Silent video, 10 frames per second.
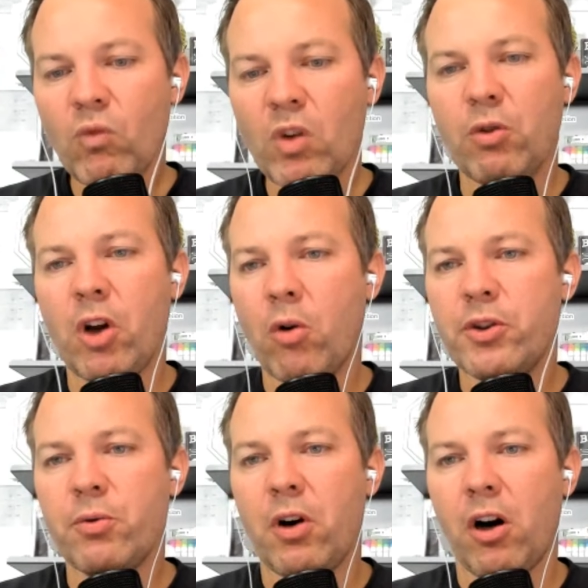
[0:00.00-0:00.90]
You go
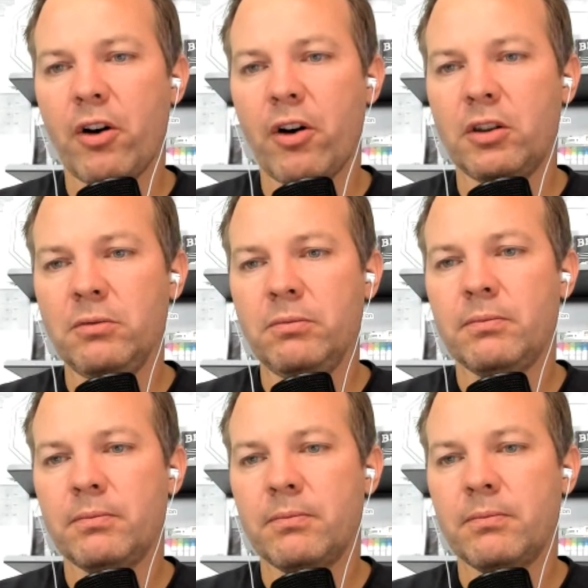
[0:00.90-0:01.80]
to an article,
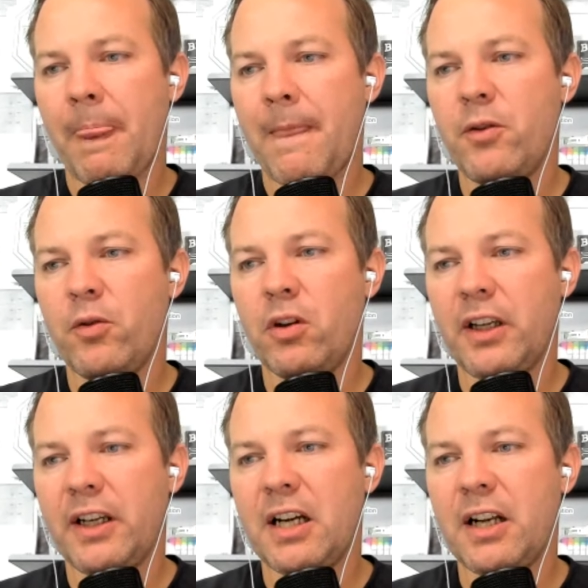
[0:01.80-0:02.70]
you
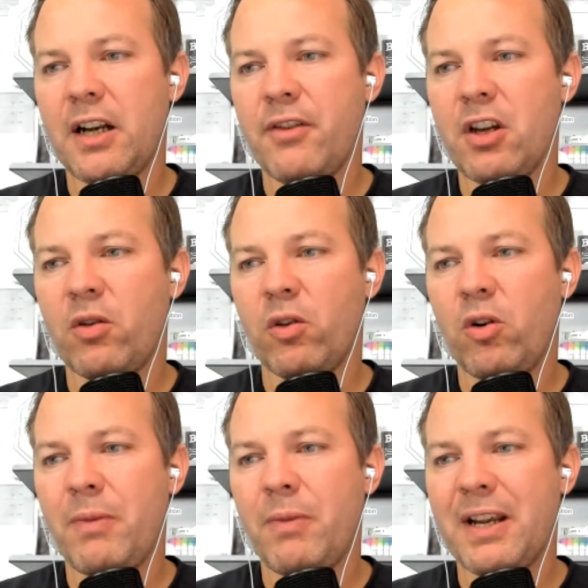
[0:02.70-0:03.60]
click on the
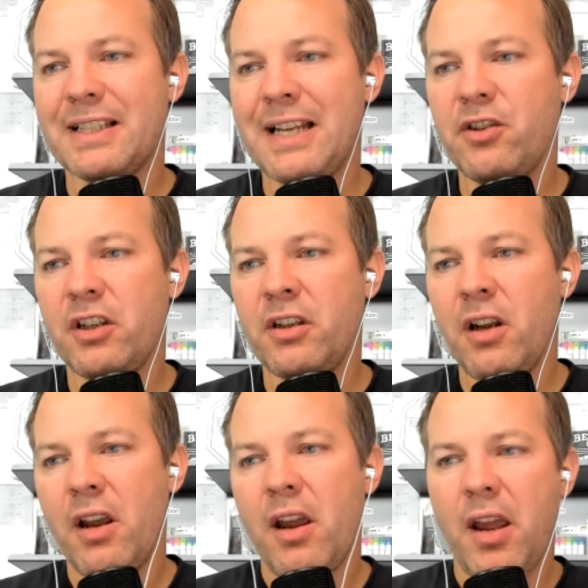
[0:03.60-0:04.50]
Chrome
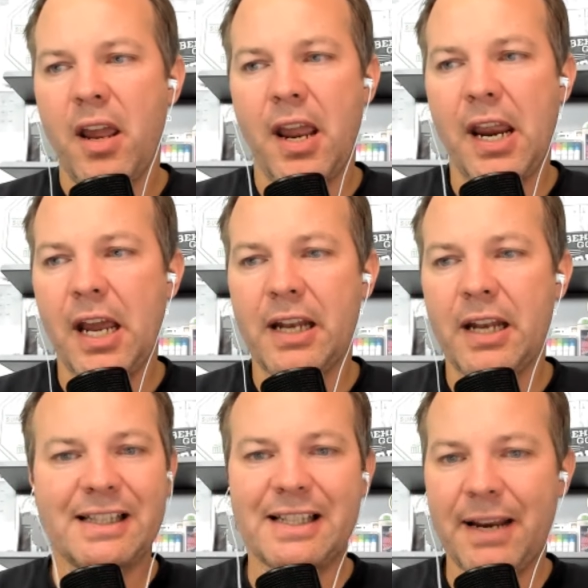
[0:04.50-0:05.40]
extension, and
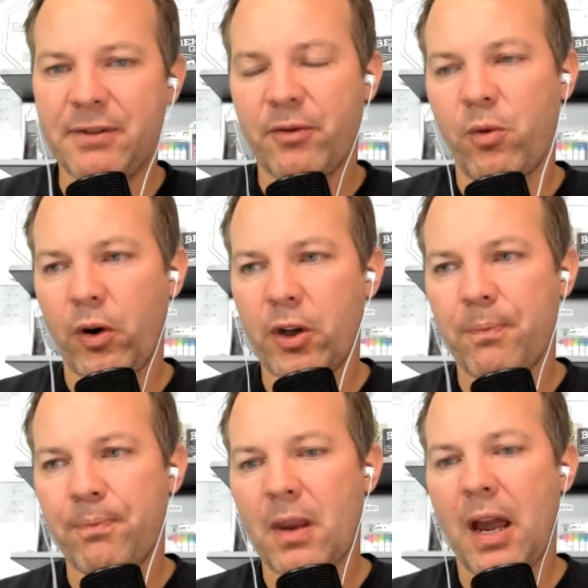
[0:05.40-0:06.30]
it saves it for
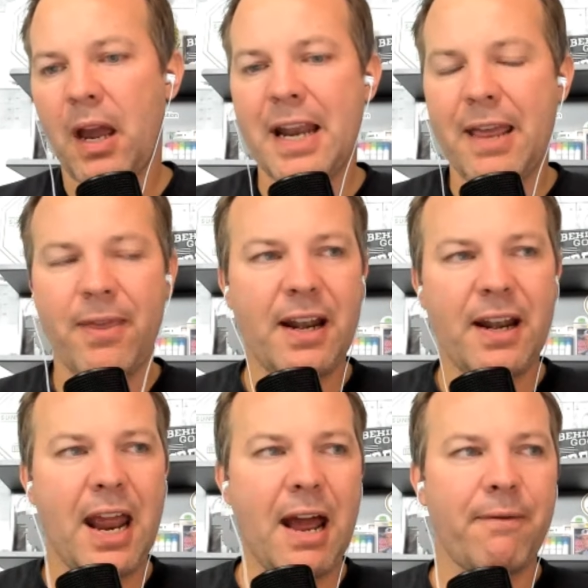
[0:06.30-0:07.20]
you. I then
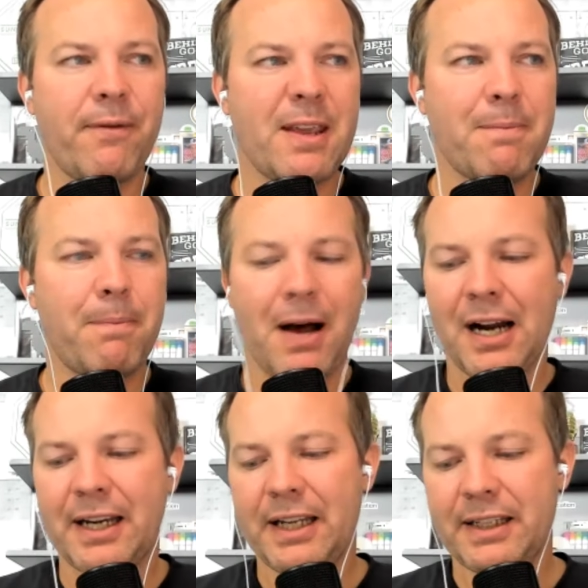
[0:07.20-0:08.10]
have the
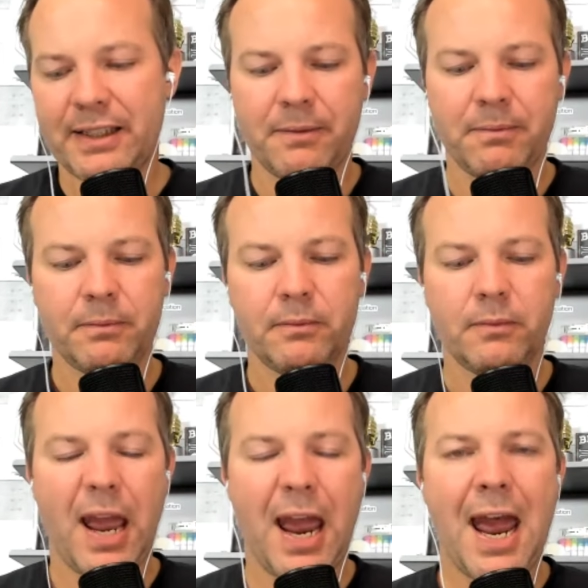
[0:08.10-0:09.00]
Pocket
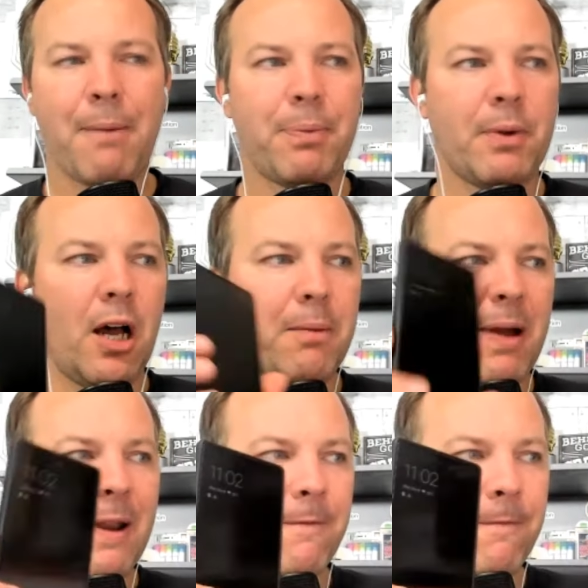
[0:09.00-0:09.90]
app on
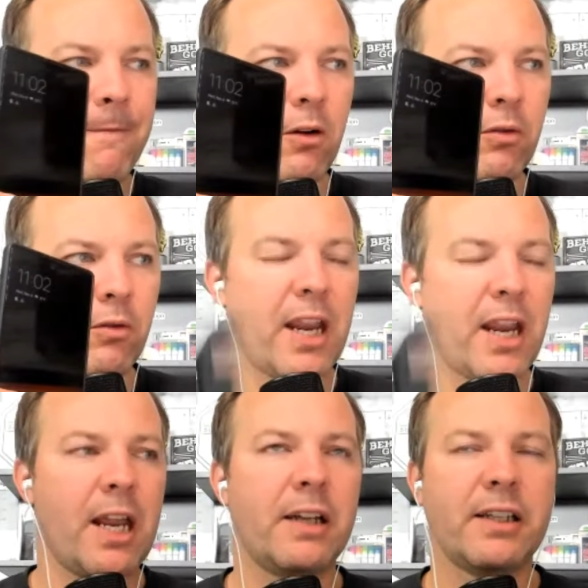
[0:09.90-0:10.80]
my phone,
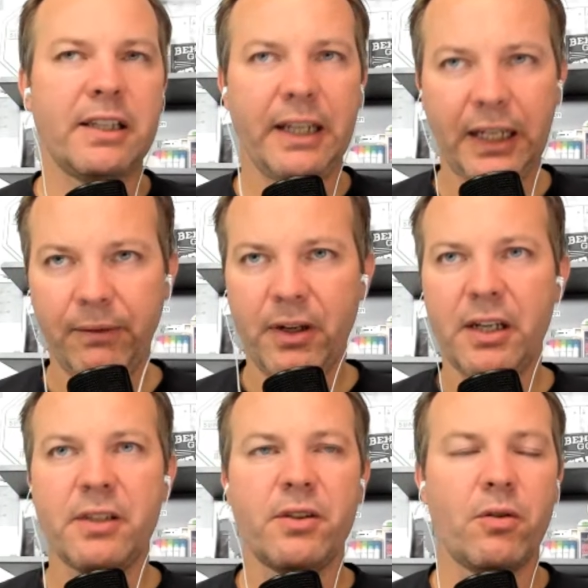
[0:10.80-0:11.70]
and in the
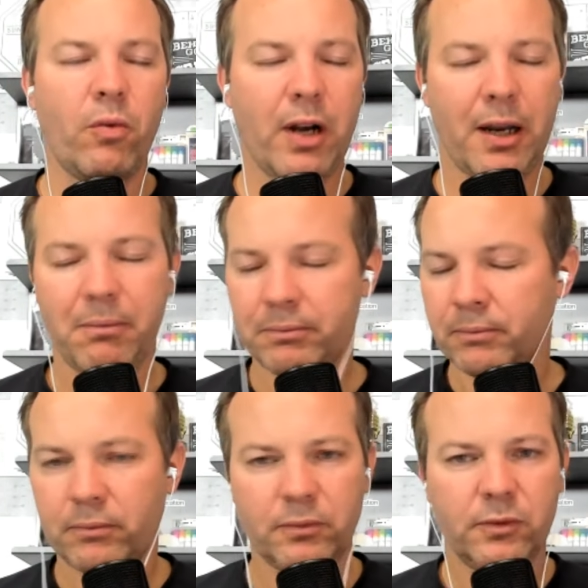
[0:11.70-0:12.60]
evenings when
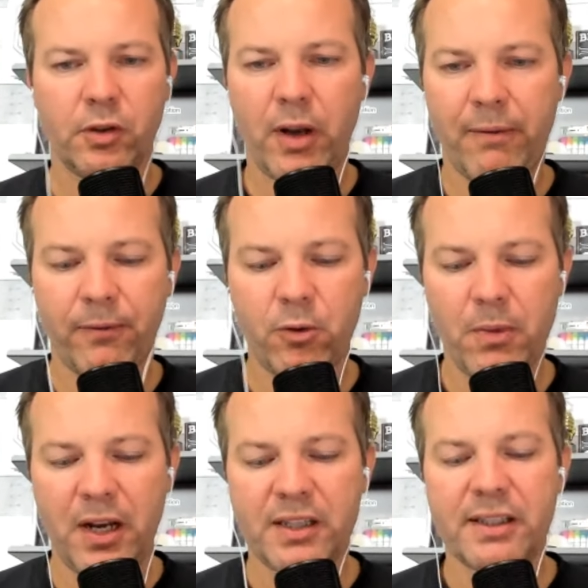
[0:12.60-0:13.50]
I'm, you know, have a few
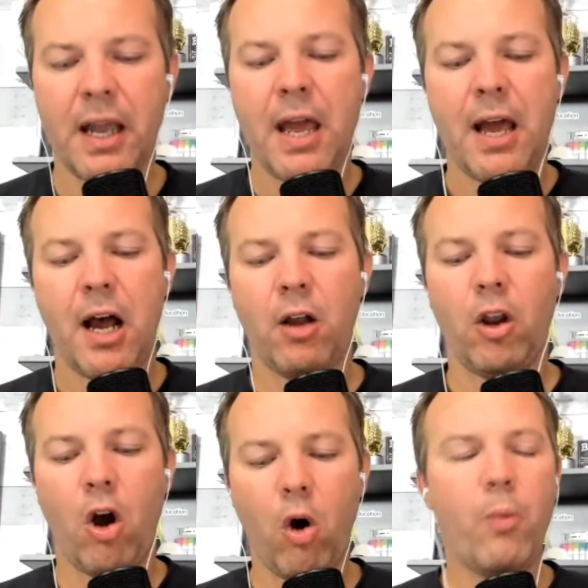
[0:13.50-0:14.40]
minutes,
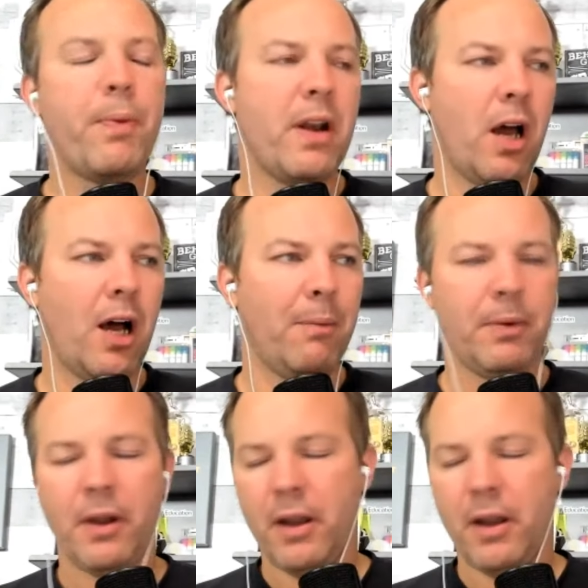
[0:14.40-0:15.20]
I'll open up